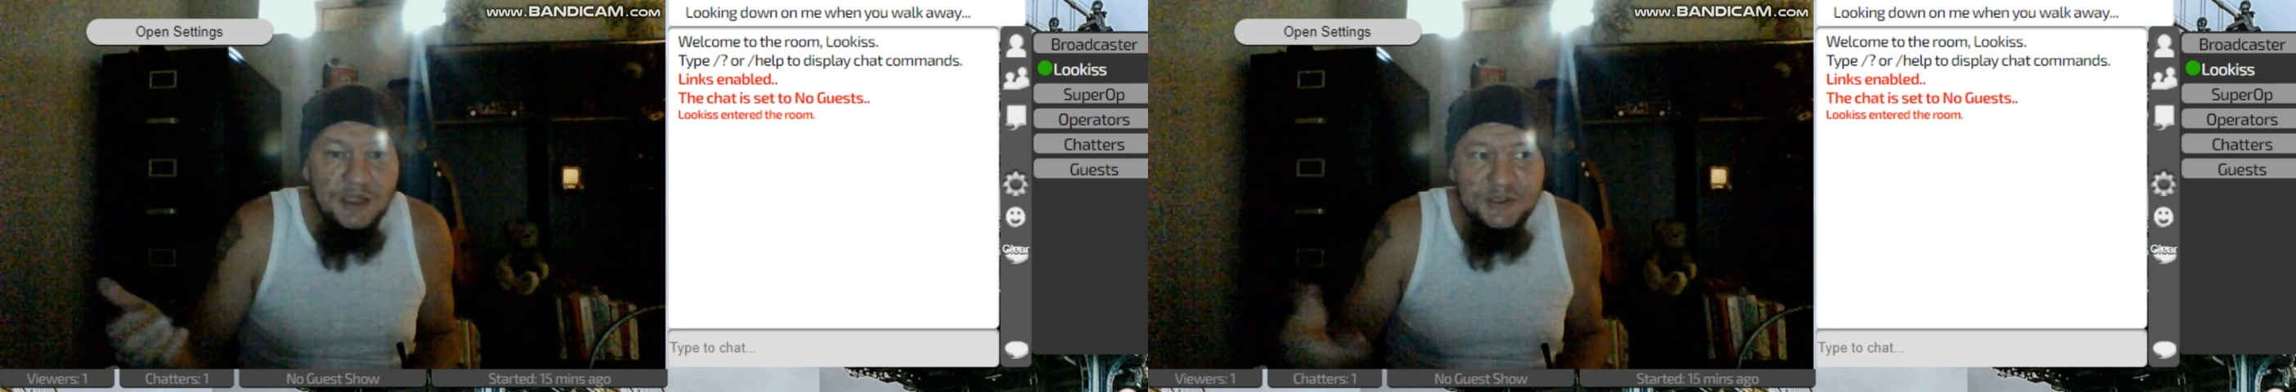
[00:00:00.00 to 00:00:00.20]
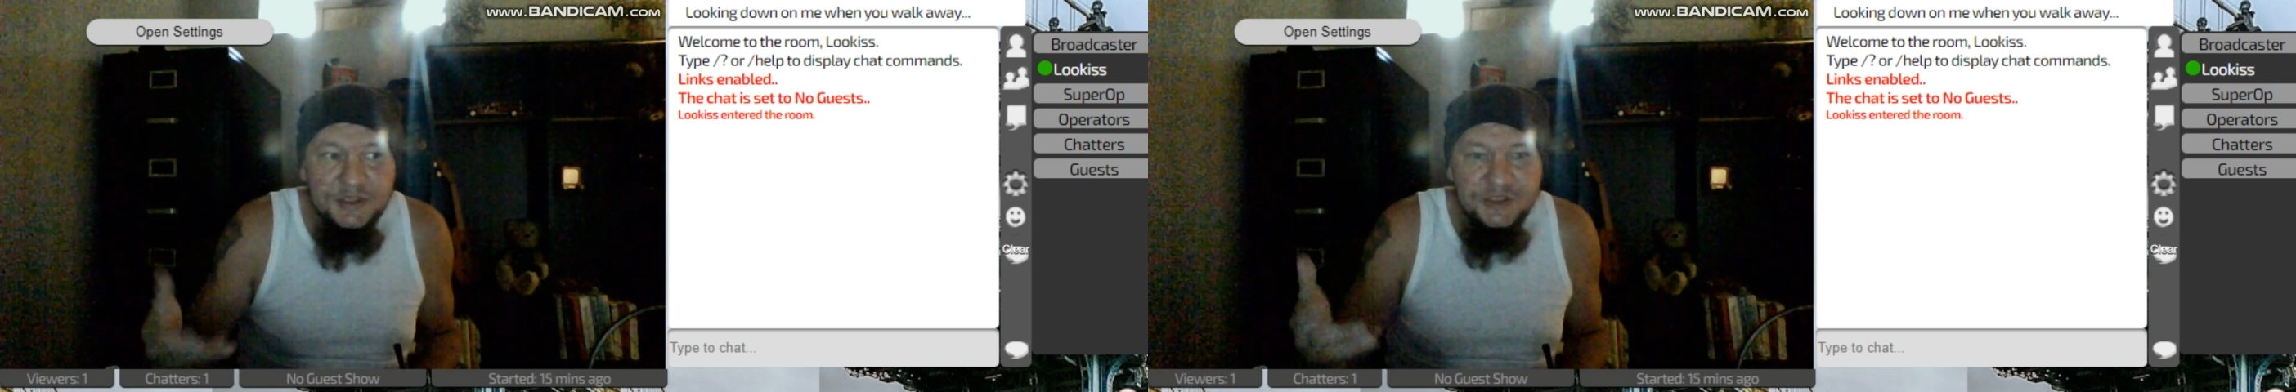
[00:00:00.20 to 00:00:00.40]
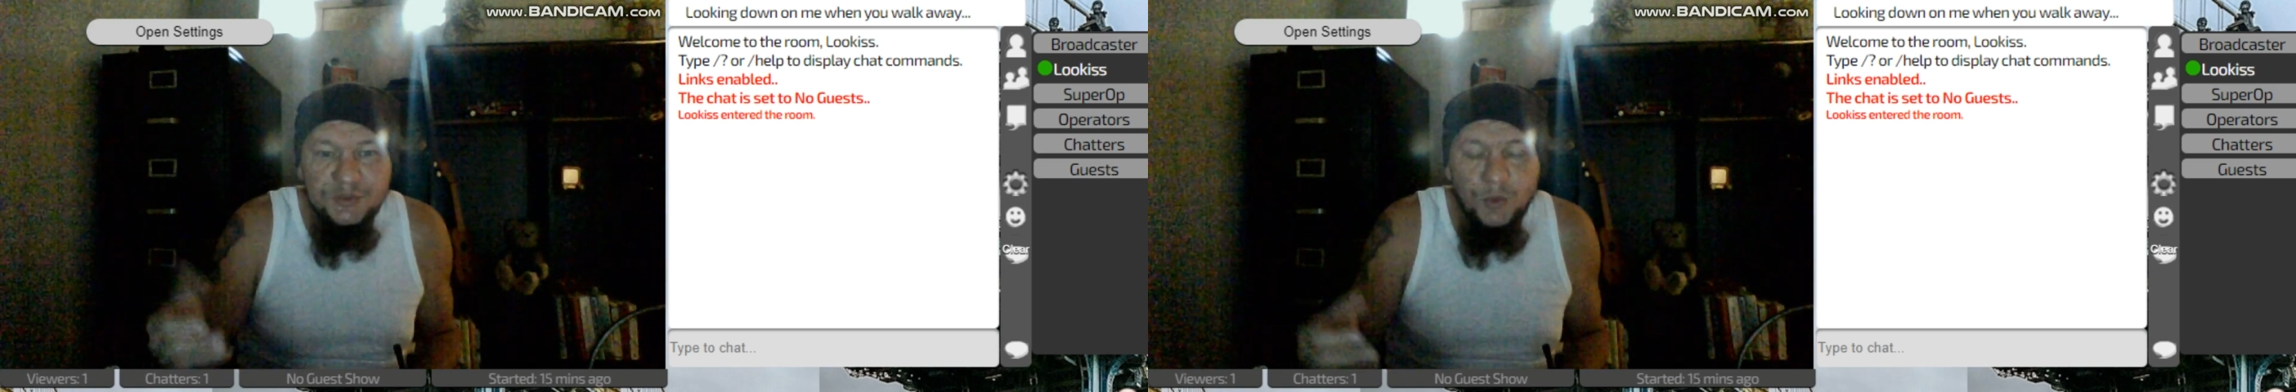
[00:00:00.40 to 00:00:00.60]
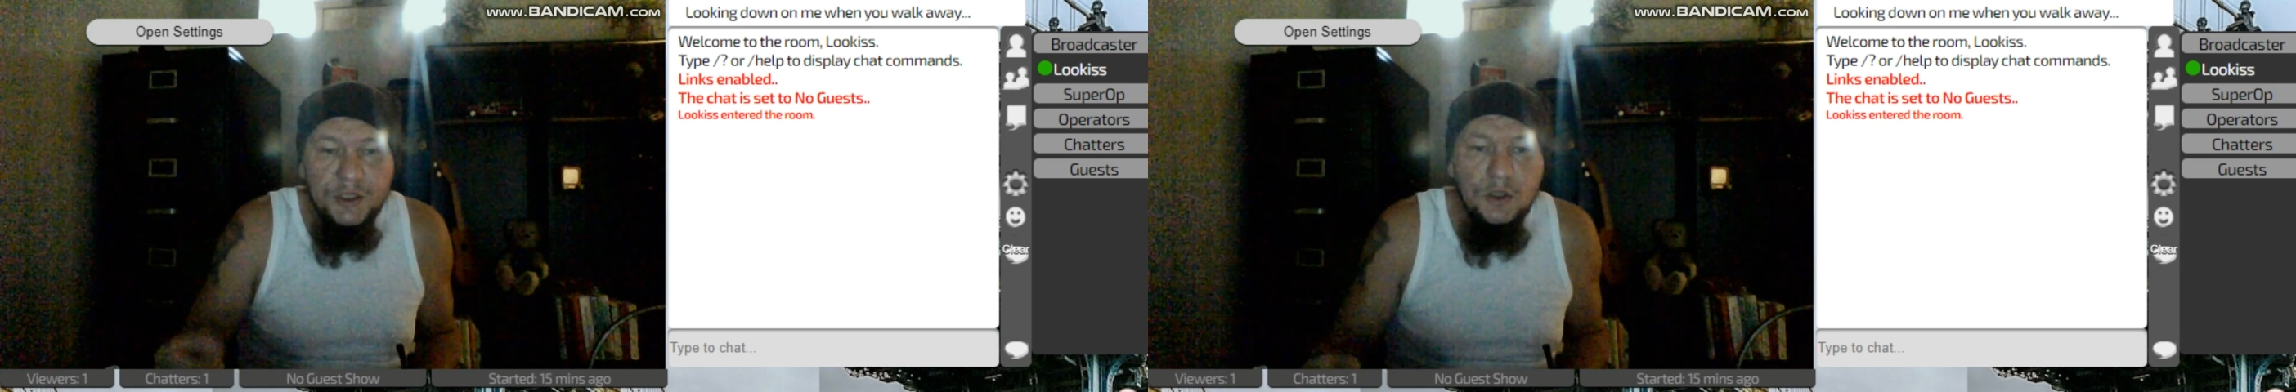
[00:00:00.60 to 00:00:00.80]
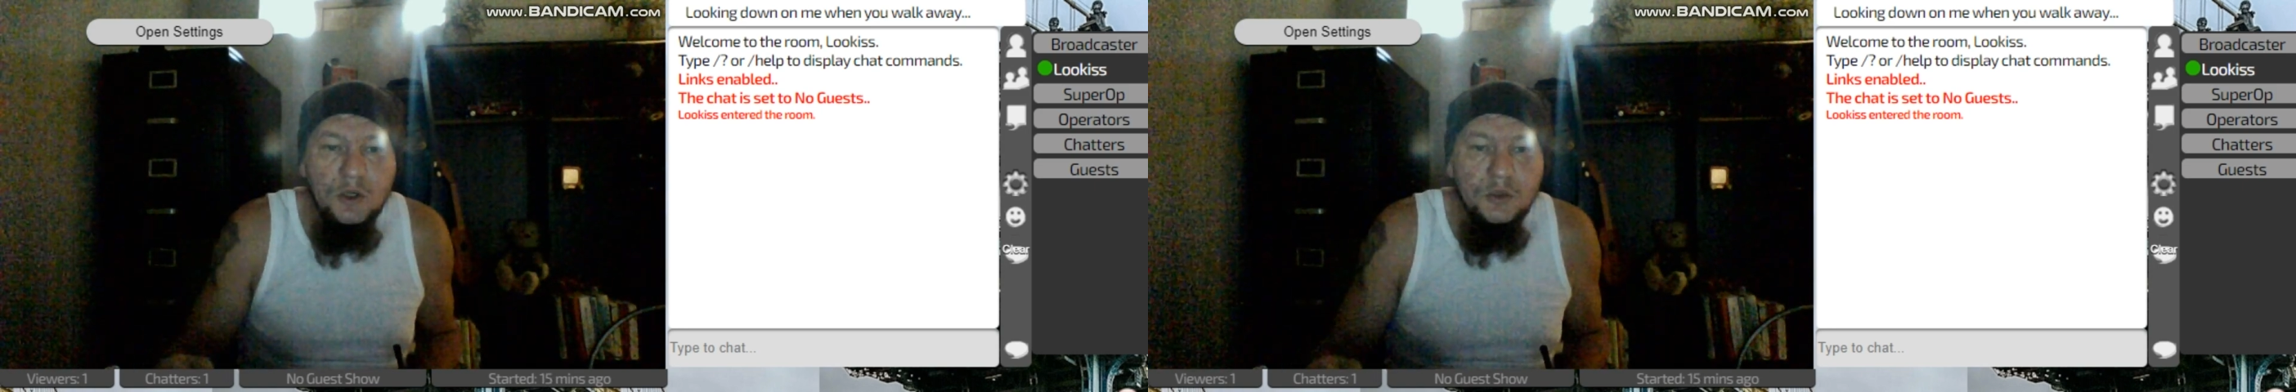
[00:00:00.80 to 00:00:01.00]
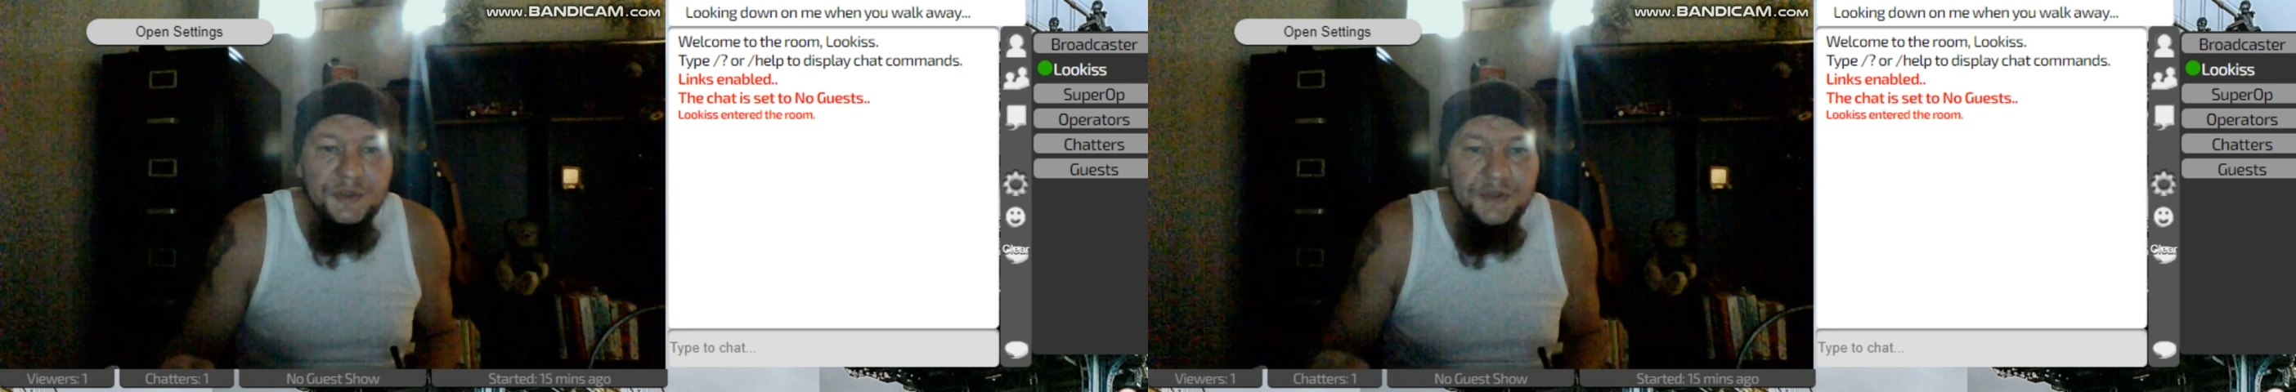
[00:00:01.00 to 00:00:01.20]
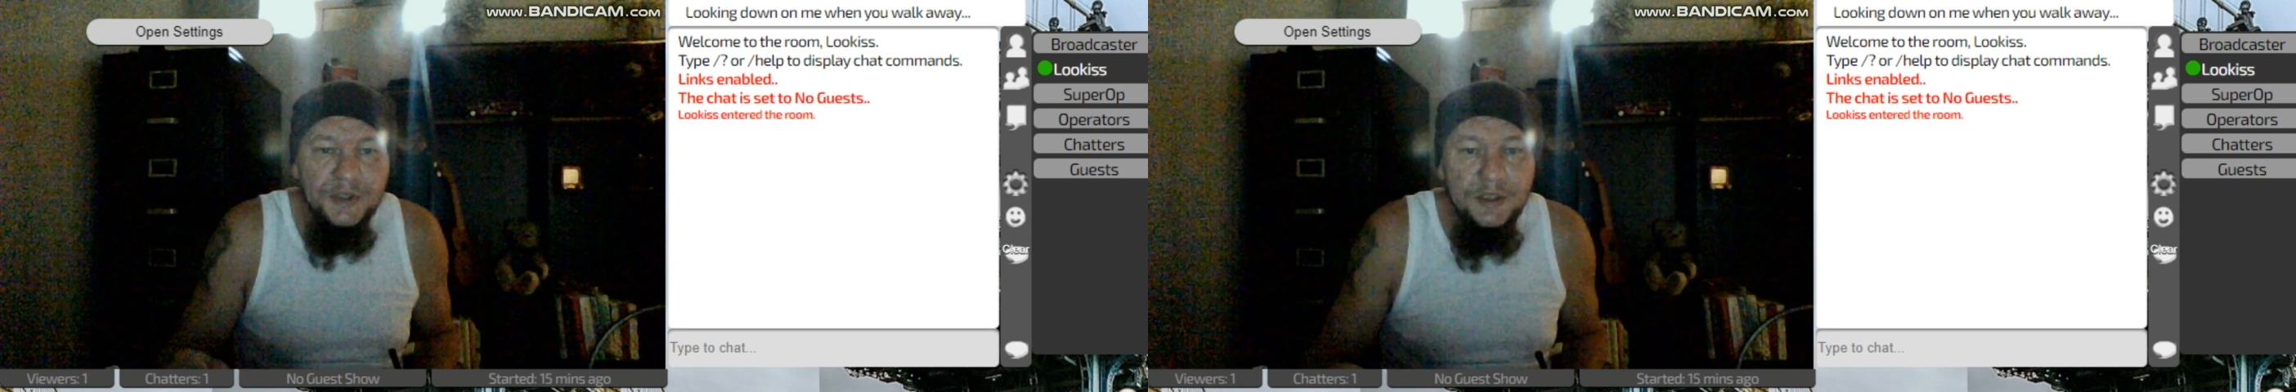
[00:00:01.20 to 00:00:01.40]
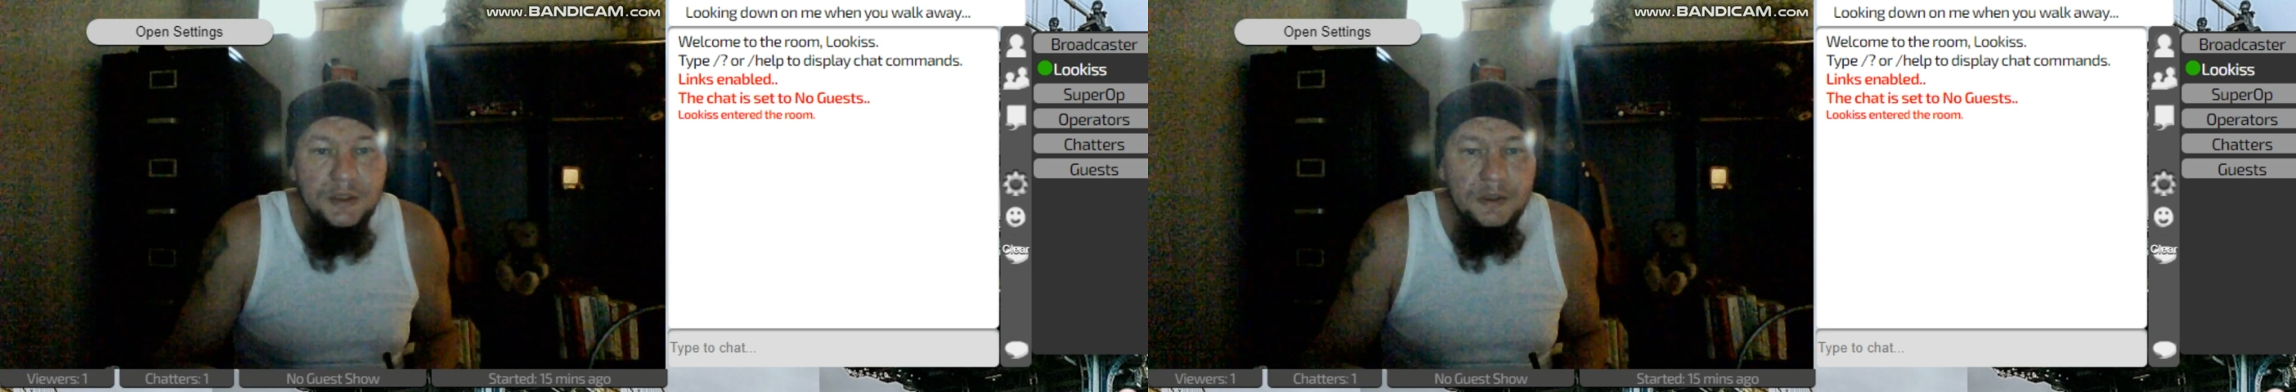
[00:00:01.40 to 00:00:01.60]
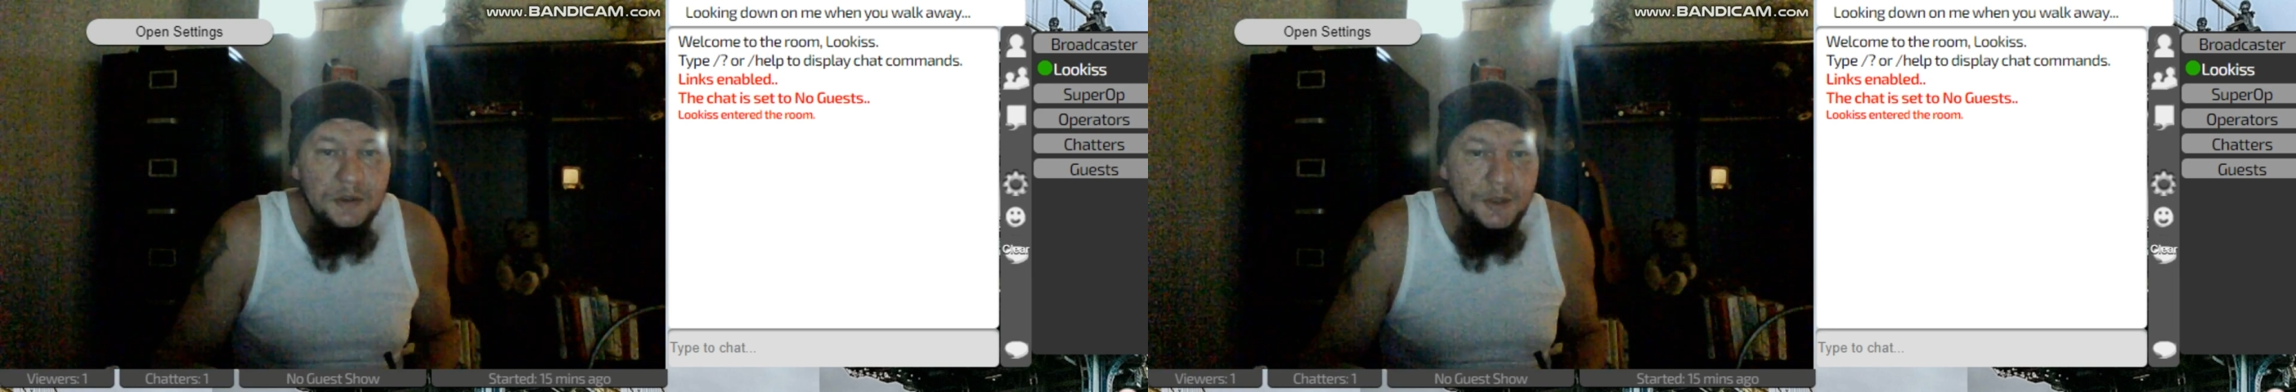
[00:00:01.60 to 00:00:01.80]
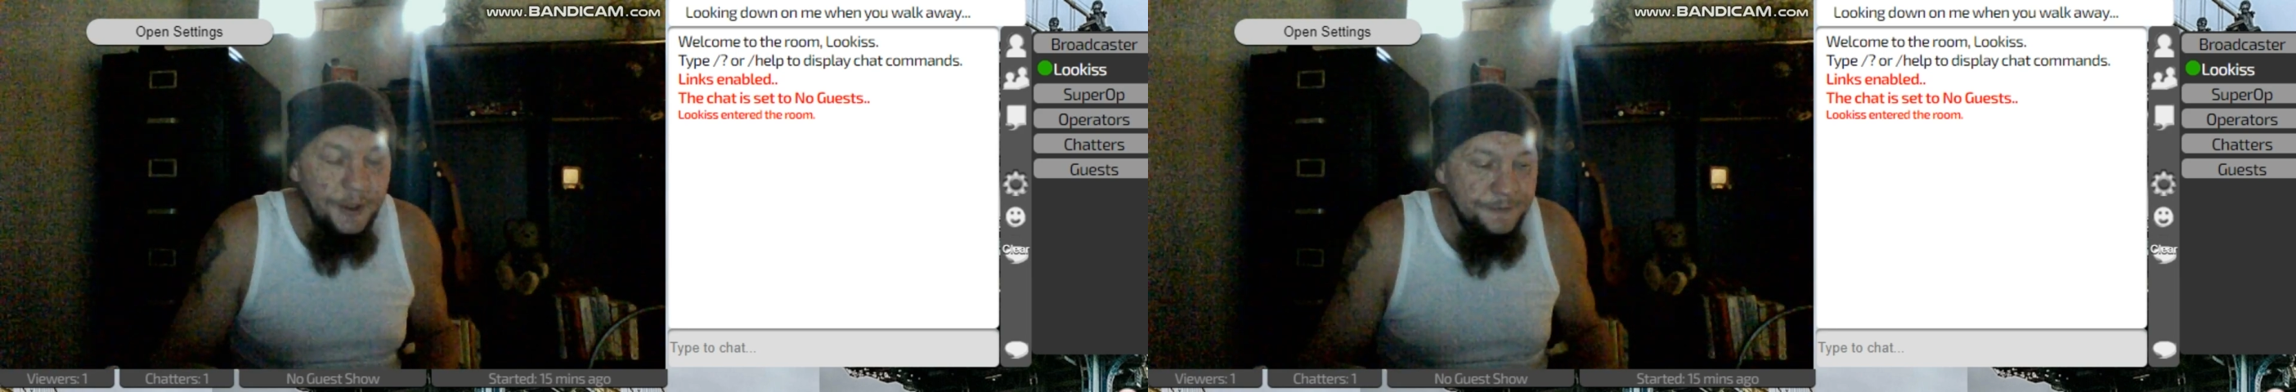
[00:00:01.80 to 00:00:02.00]
so they just went along with it.
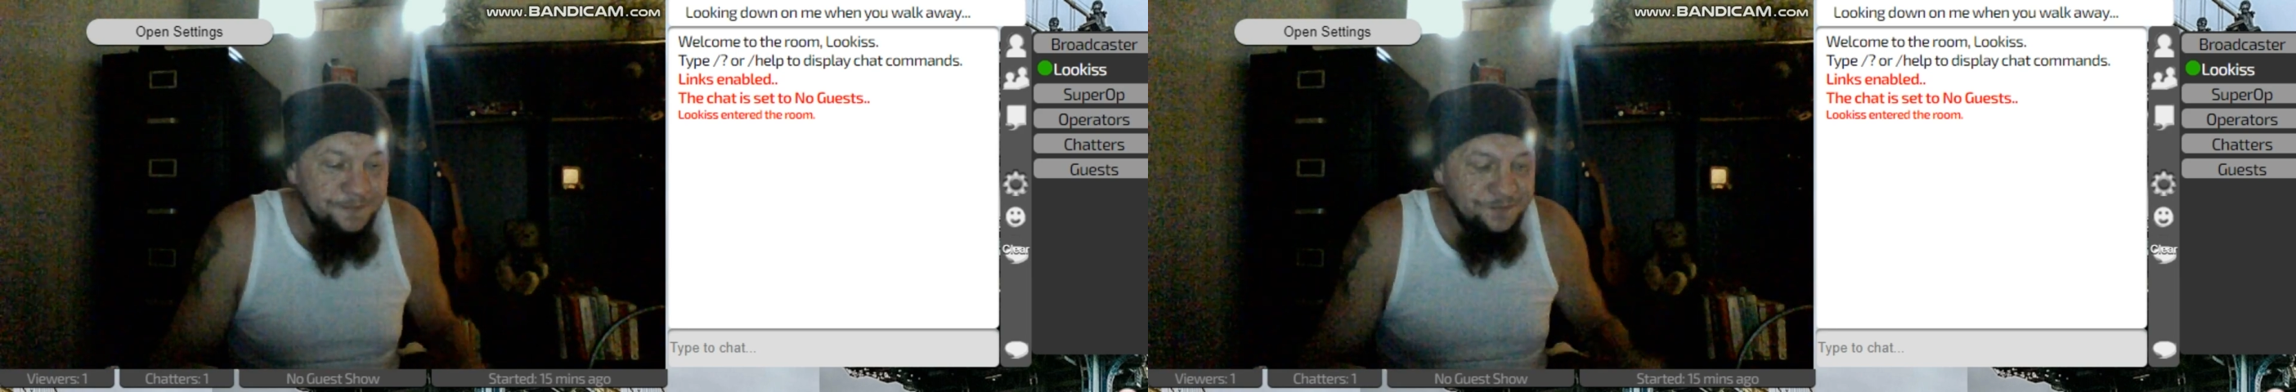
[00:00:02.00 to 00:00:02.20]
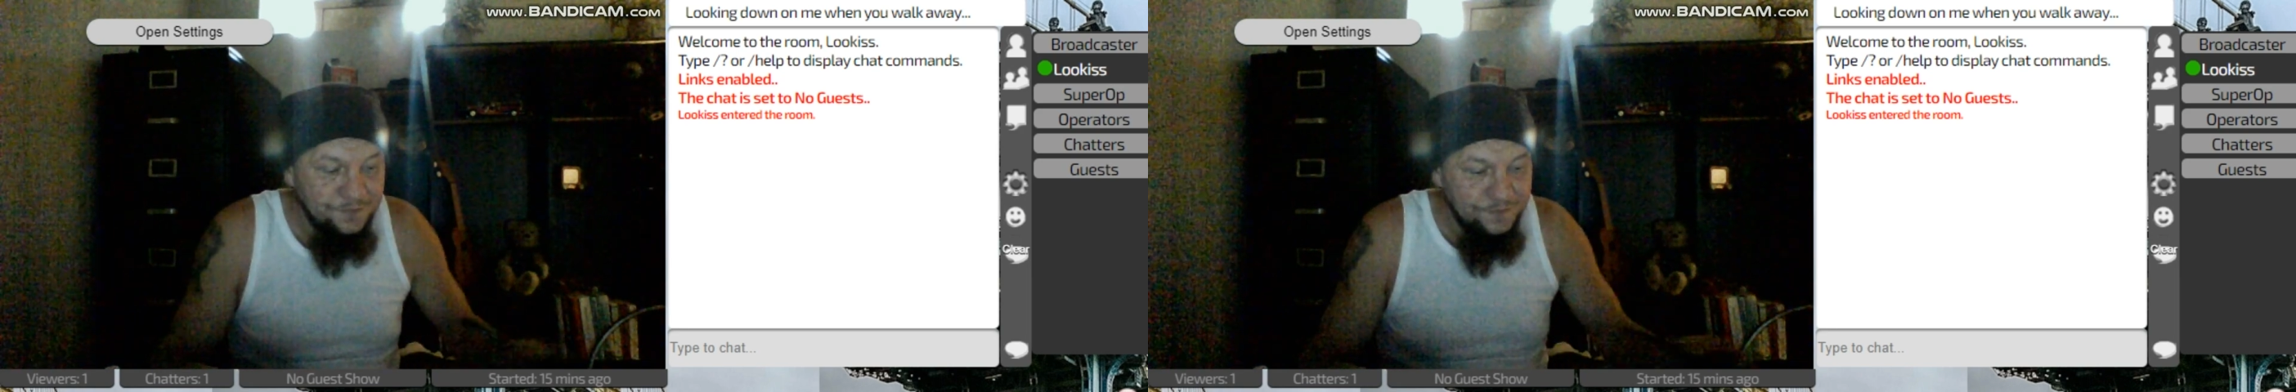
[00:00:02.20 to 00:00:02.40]
You know,